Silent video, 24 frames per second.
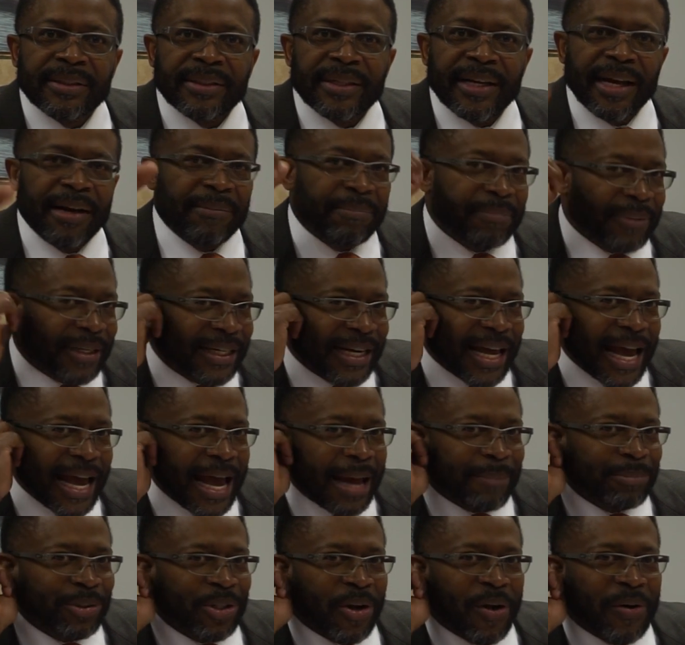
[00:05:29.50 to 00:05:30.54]
Help me
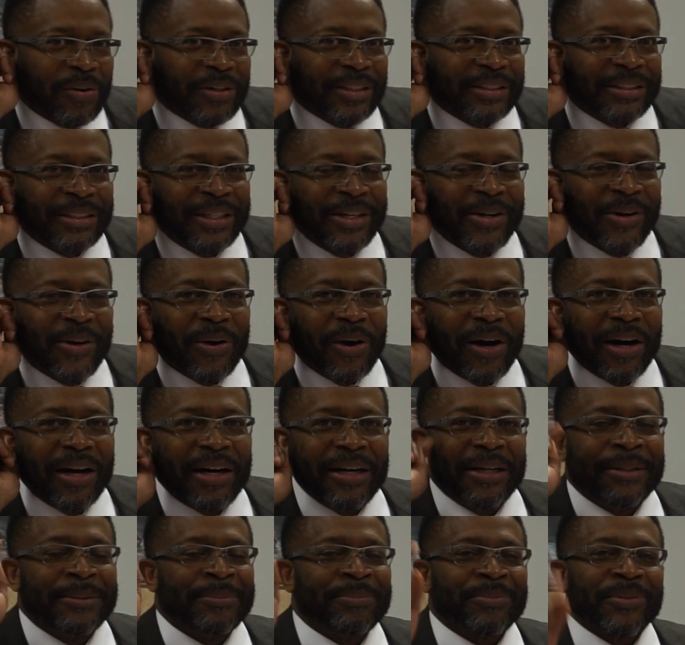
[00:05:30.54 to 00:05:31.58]
now. I'm talking
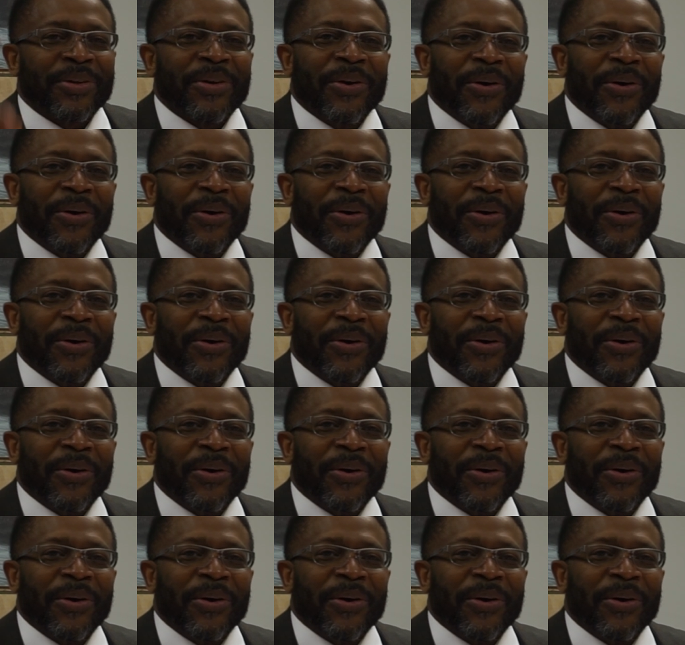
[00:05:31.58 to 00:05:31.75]
uh,